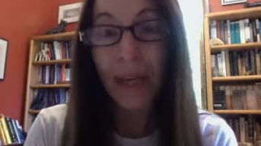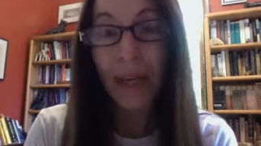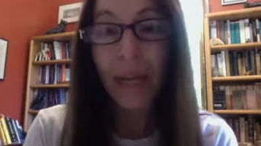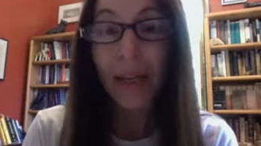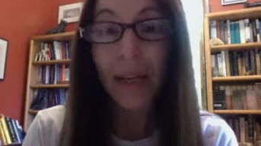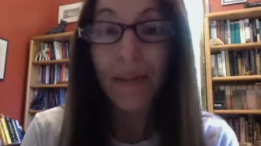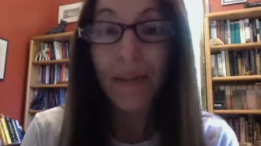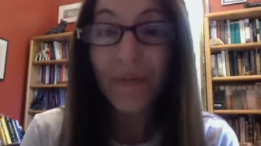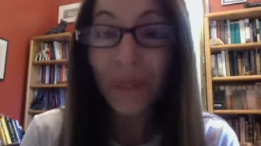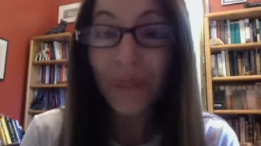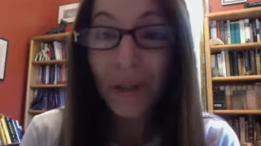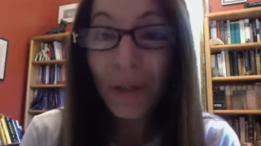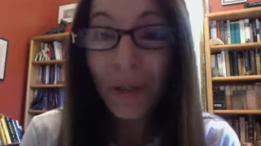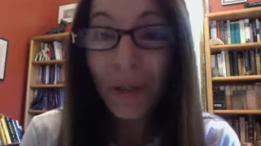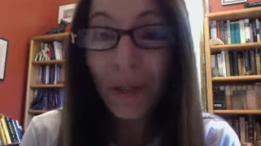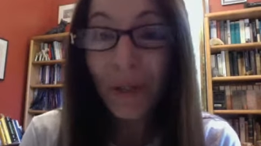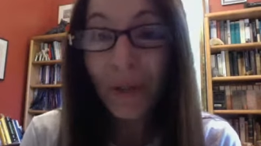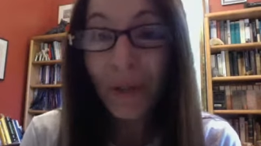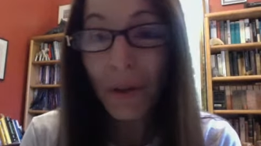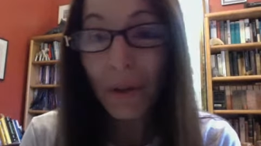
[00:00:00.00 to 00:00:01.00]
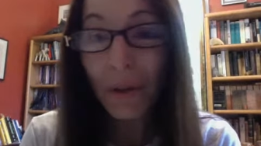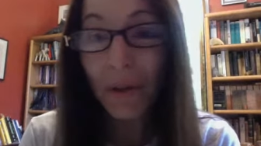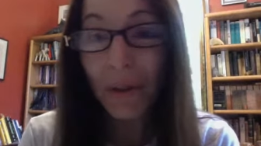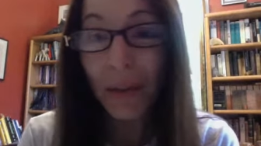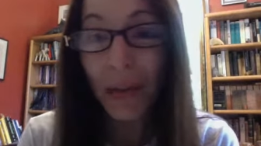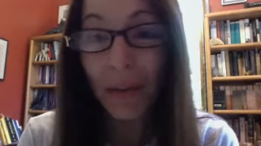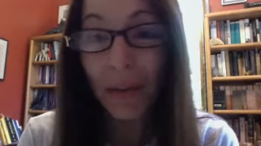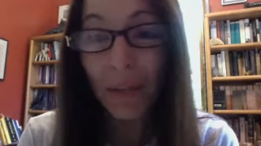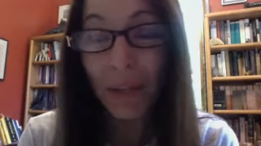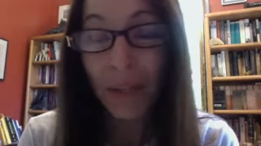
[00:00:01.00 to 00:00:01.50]
In the first of those
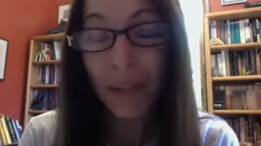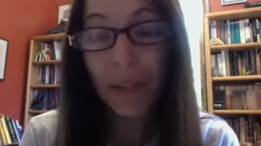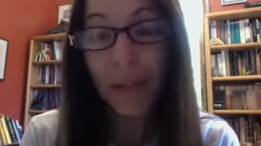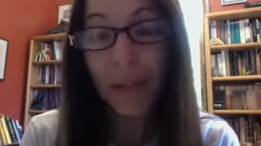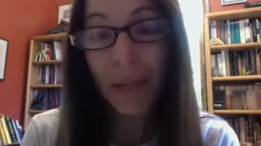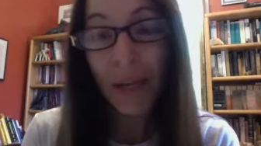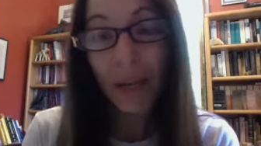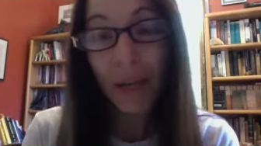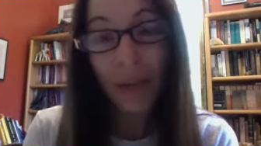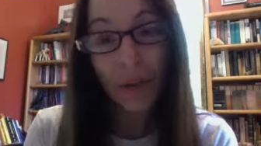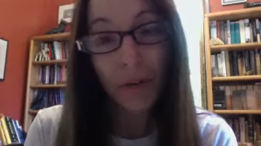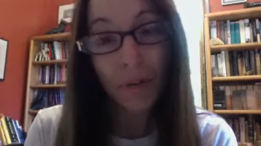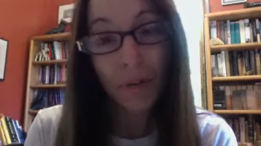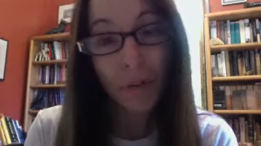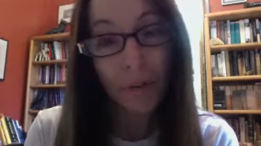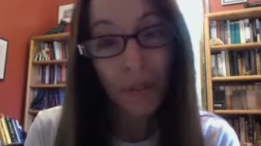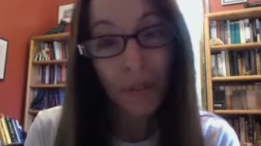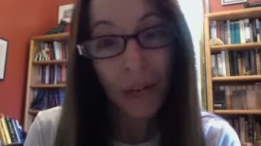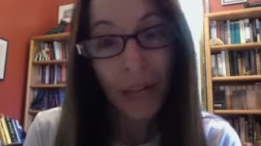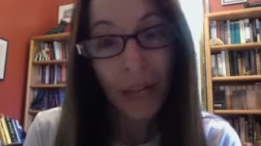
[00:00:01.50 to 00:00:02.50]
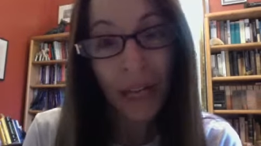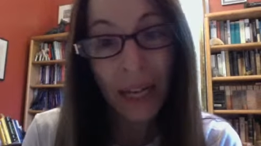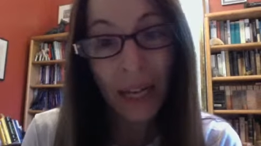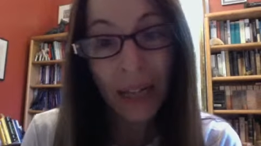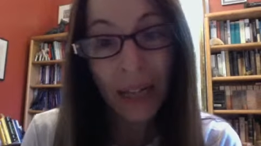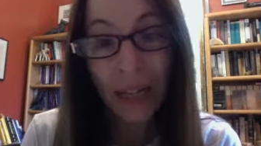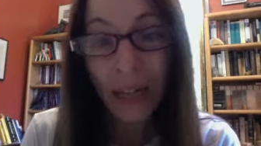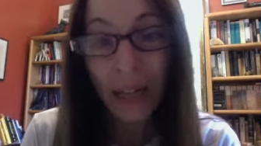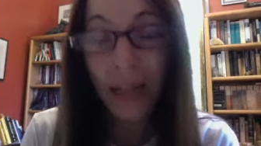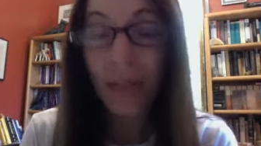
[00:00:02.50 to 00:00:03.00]
segments, you'll be
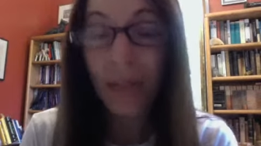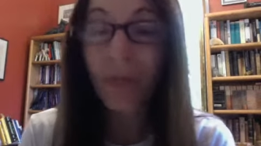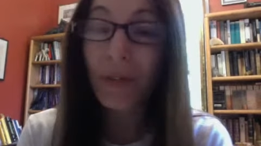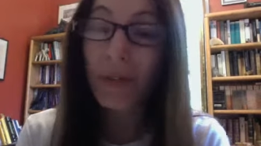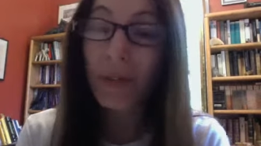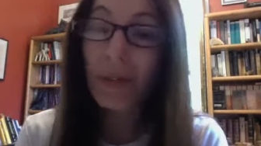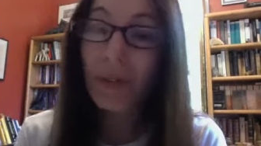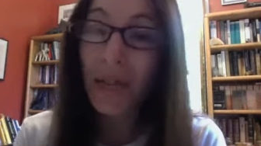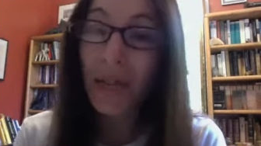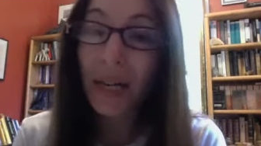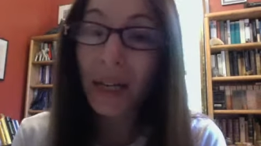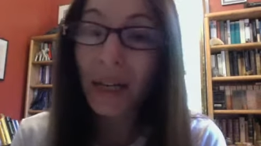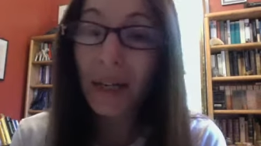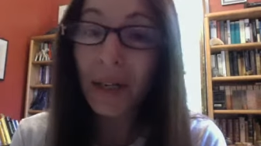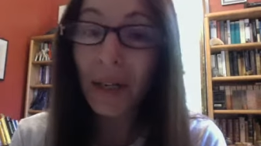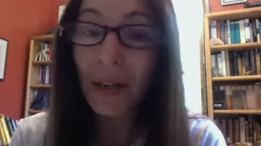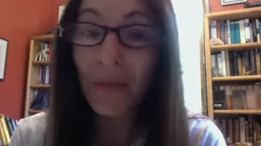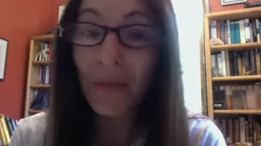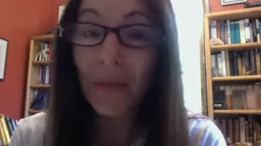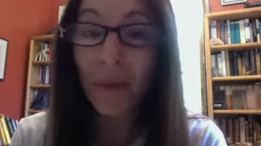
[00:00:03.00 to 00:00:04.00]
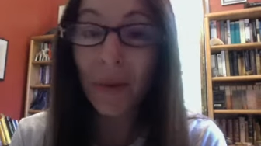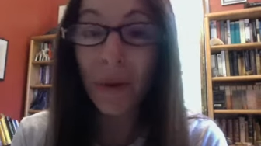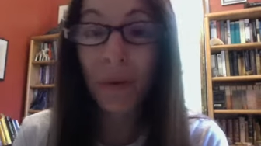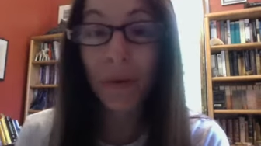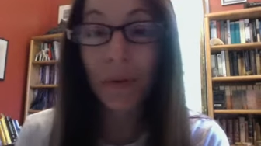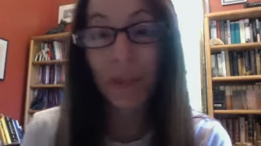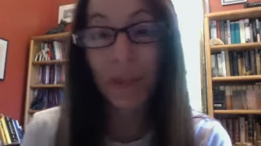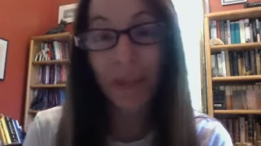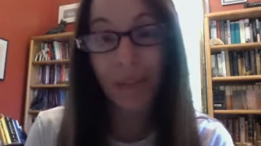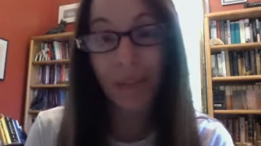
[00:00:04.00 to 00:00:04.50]
reading, and in the second of
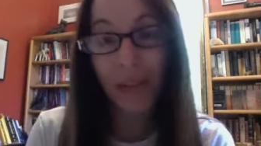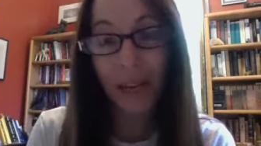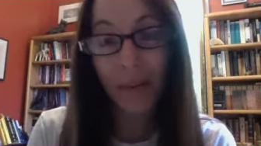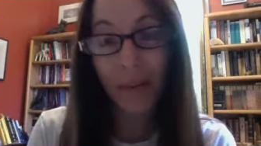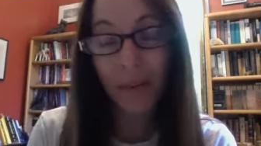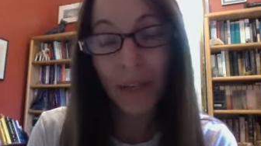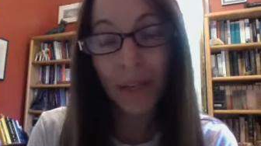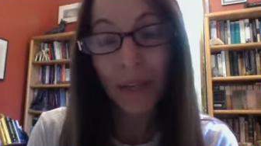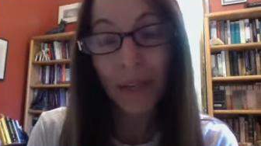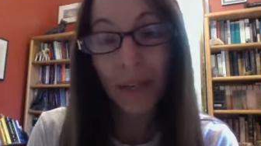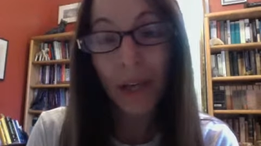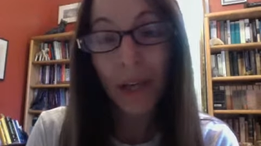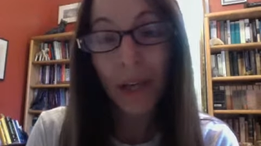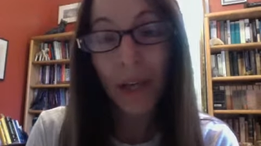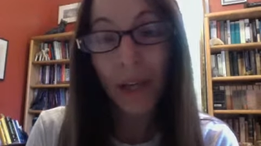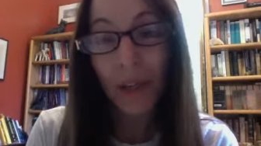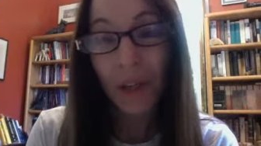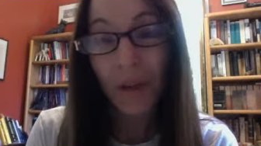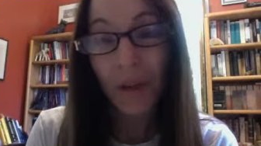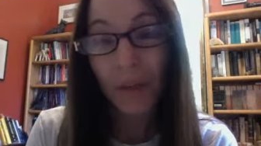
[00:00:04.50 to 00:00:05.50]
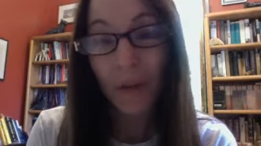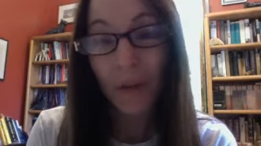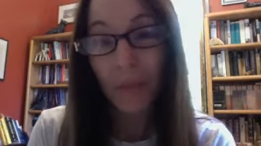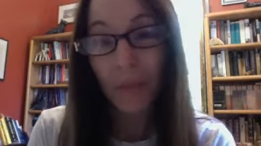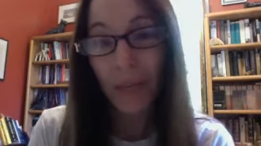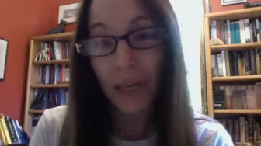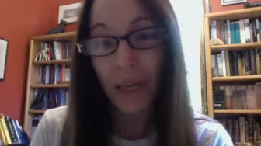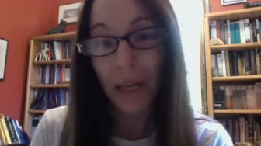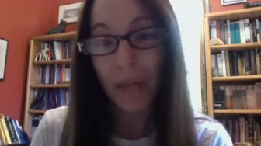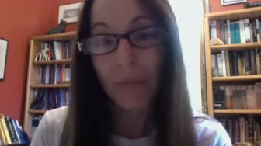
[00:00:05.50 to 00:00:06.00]
those segments, you will
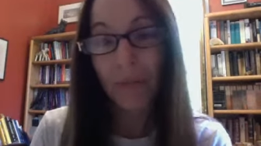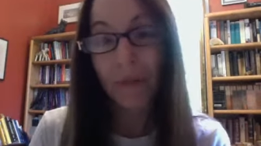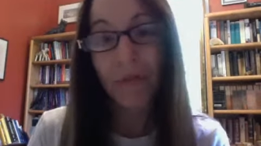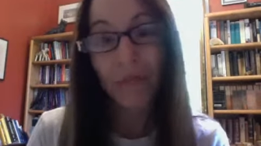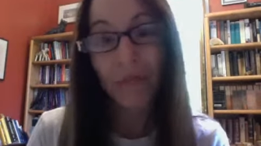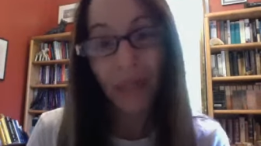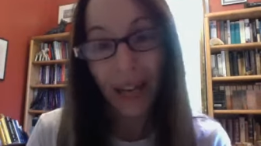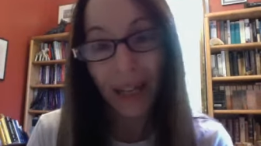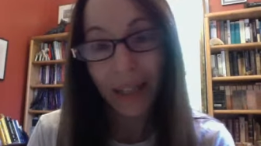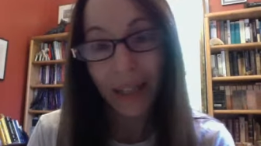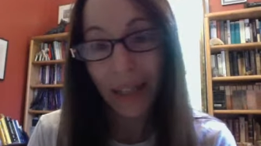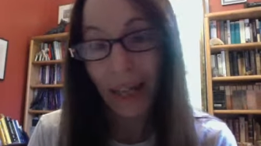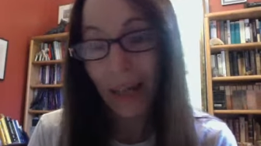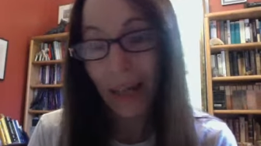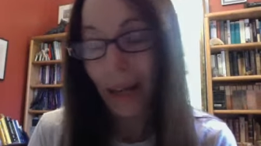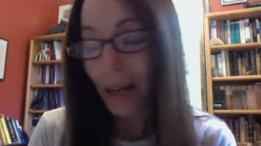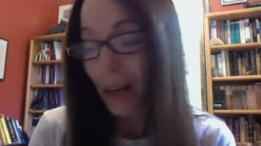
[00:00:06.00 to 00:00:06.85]
be reflecting